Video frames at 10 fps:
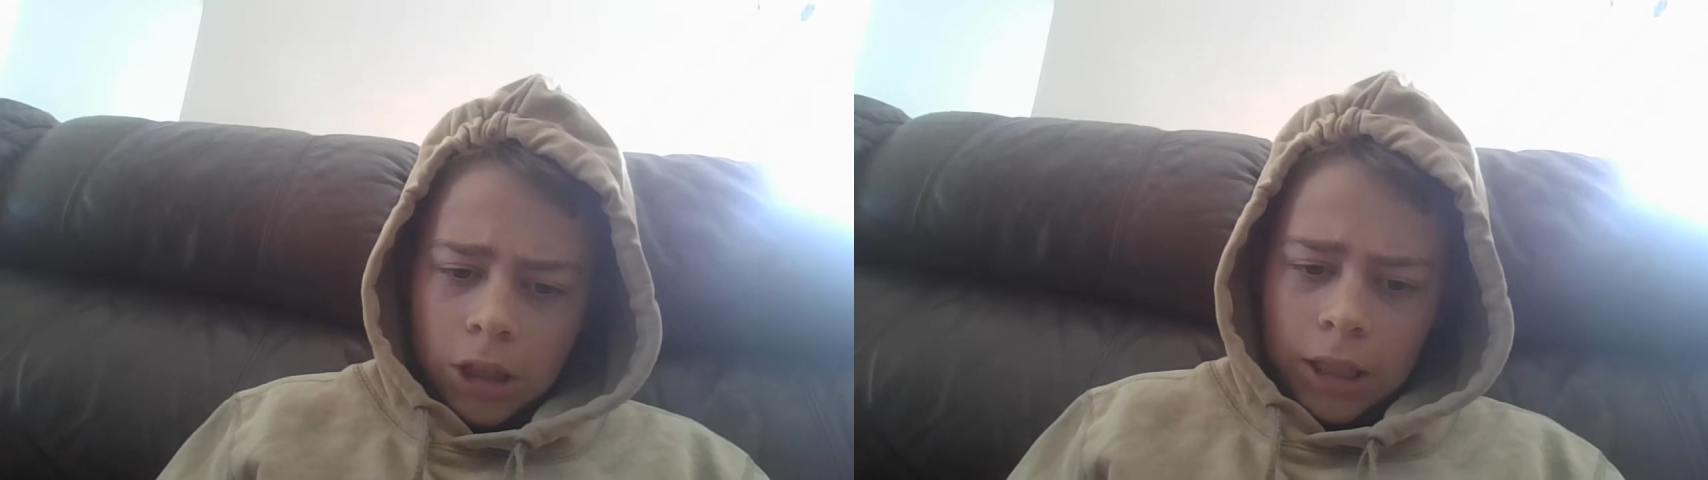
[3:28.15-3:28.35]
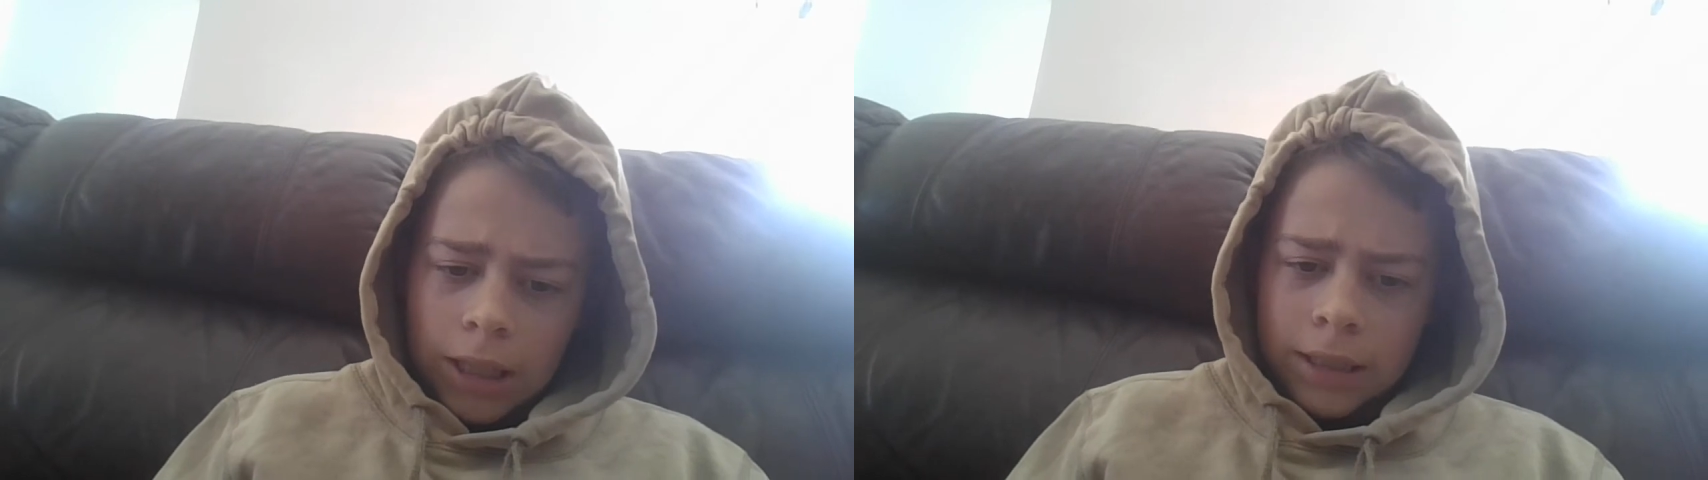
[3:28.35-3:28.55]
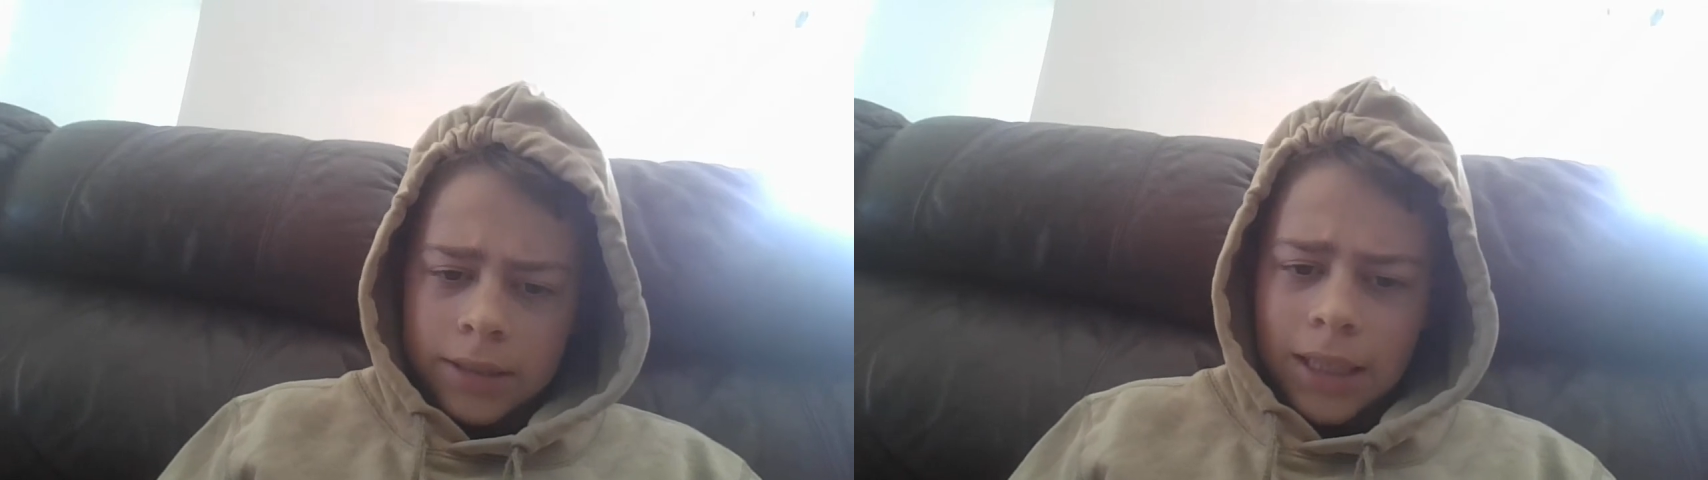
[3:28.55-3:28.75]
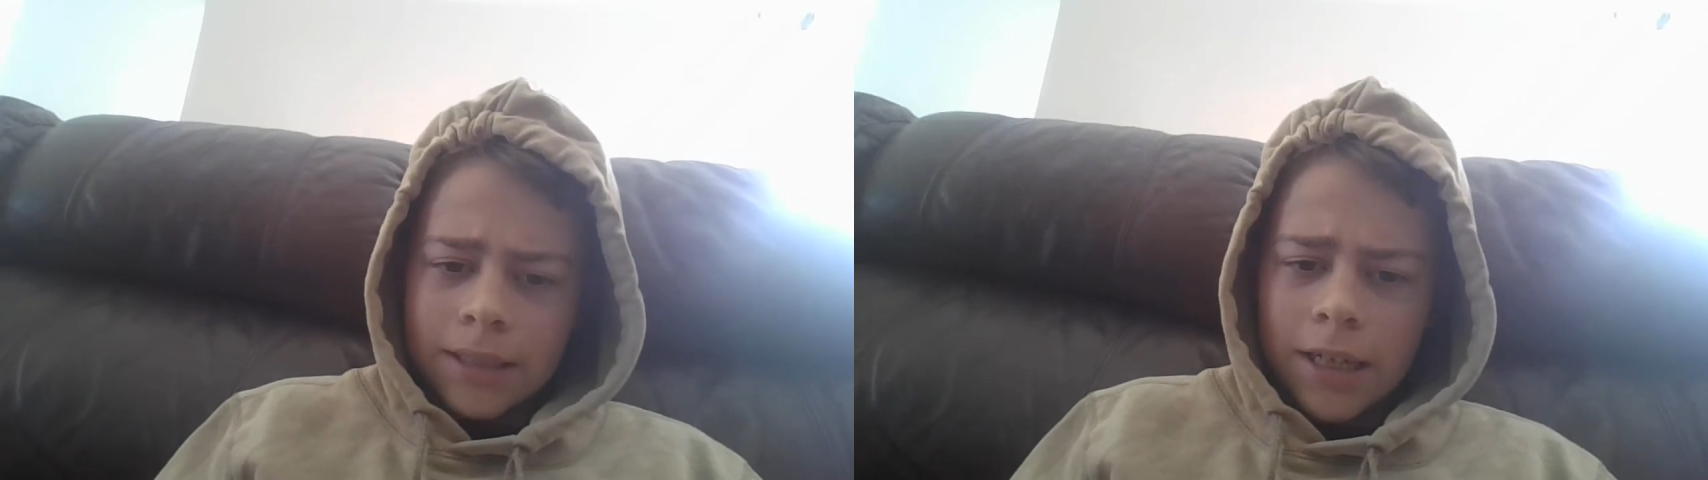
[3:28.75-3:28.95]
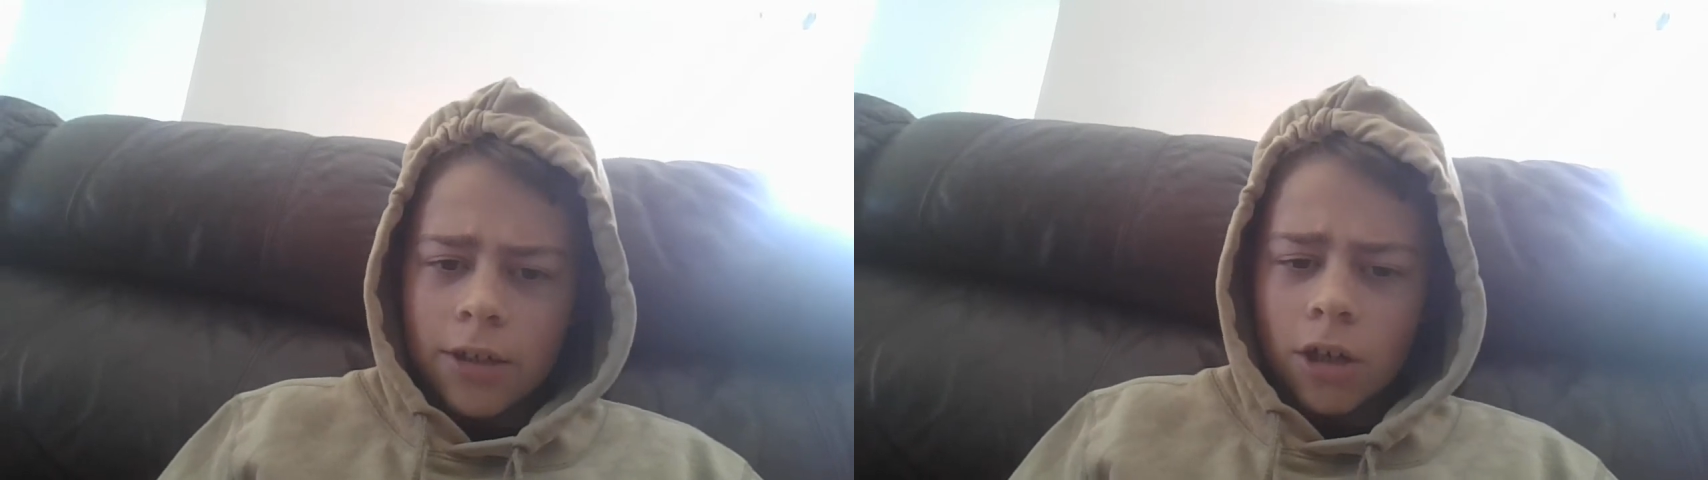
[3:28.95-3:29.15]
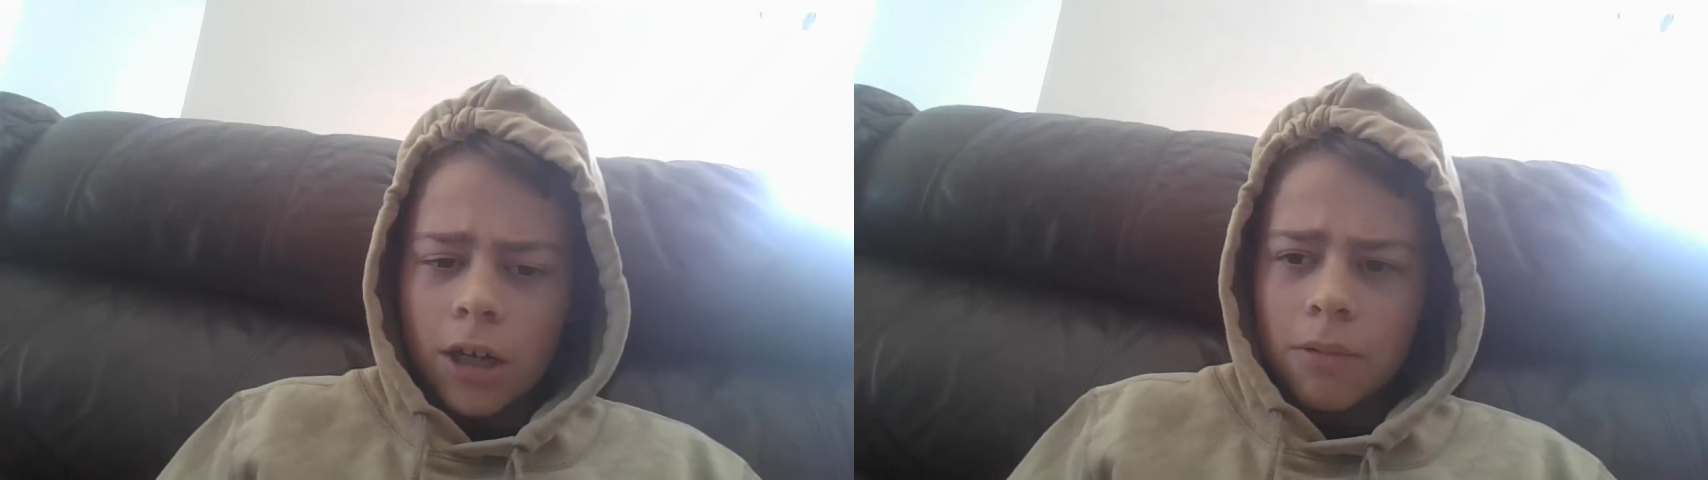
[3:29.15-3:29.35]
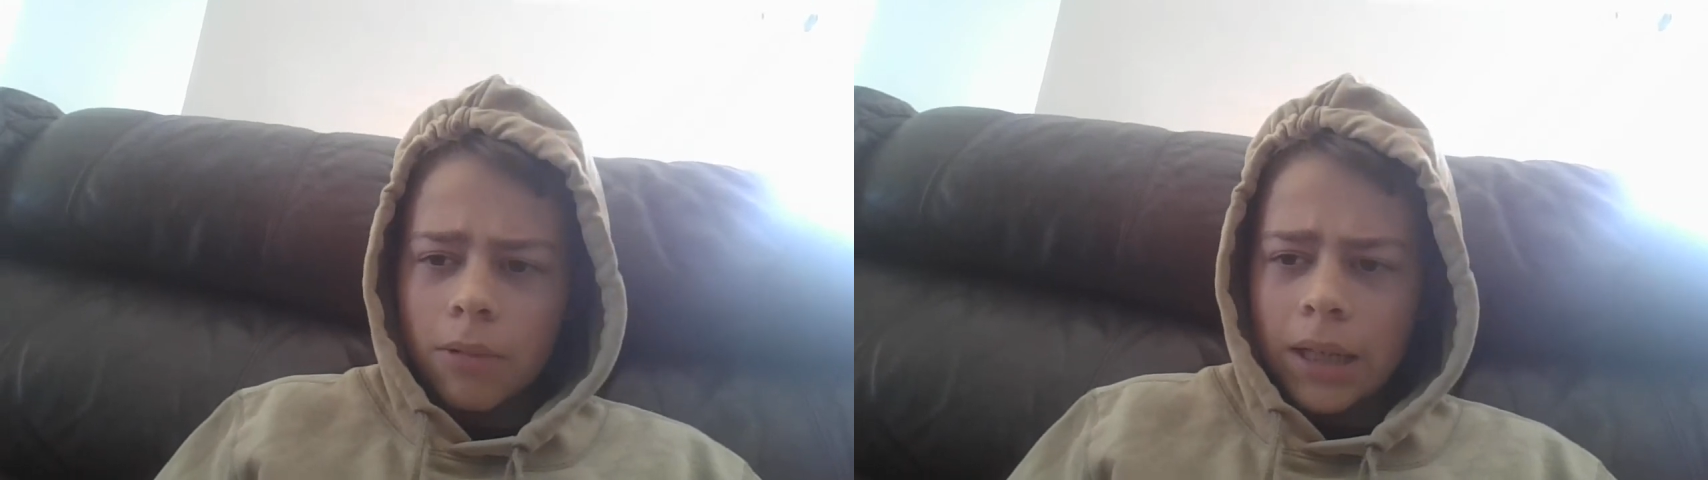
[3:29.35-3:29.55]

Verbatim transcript: Uh, Saturday night,